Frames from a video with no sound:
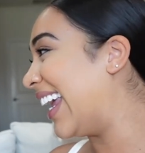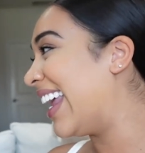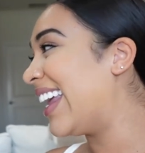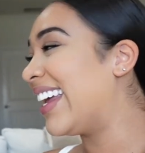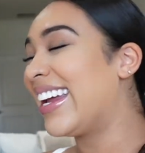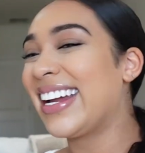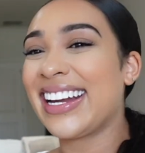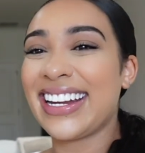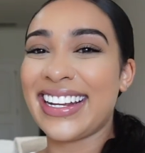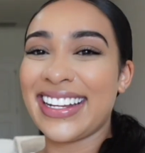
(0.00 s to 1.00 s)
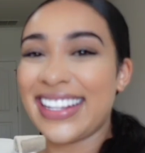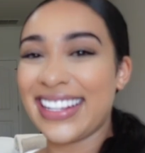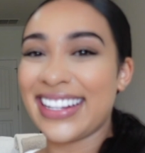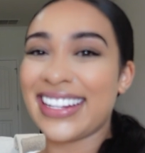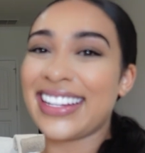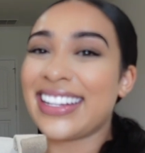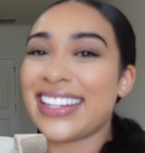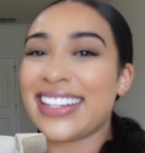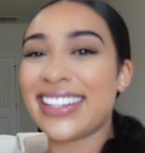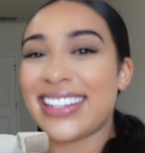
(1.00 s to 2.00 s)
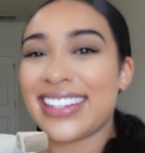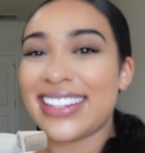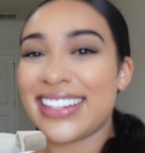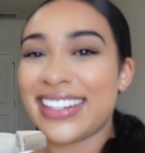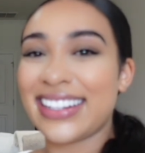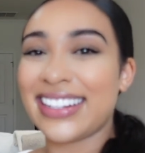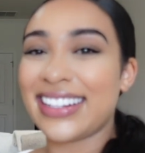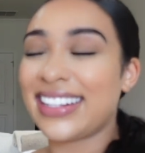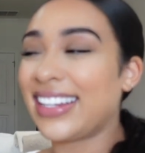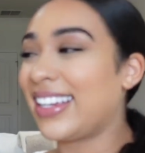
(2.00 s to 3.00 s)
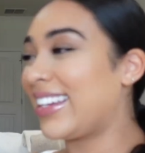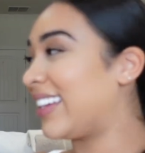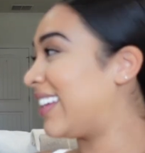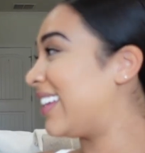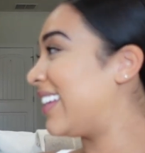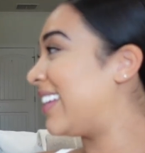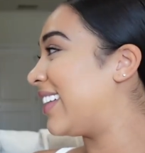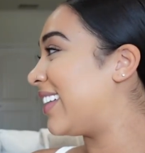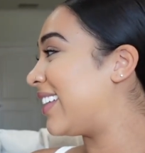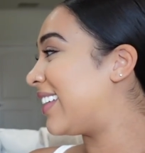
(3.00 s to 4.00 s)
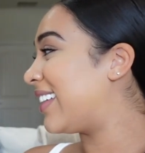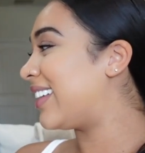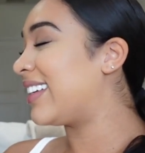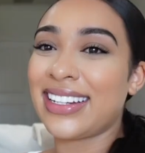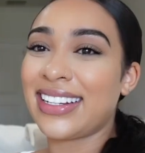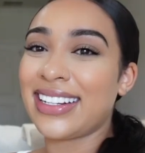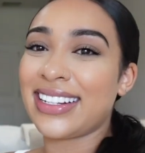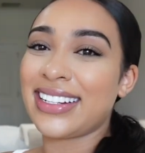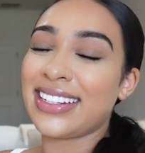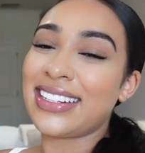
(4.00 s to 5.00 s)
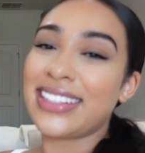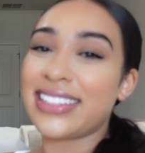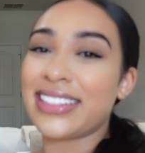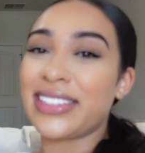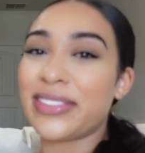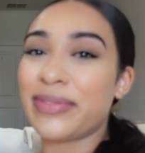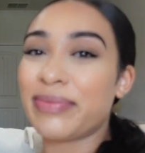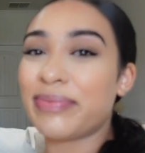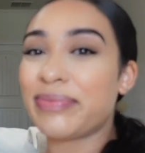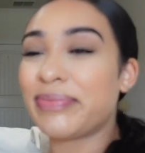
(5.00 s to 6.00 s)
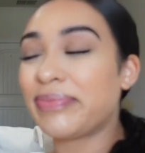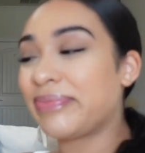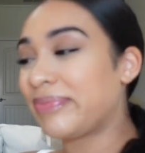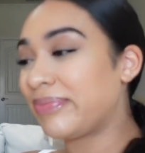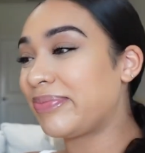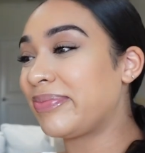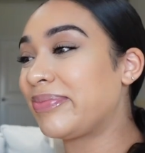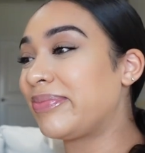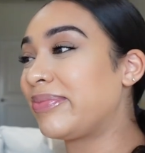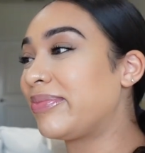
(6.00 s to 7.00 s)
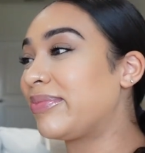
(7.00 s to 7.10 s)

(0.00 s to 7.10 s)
No words are spoken by the person on screen.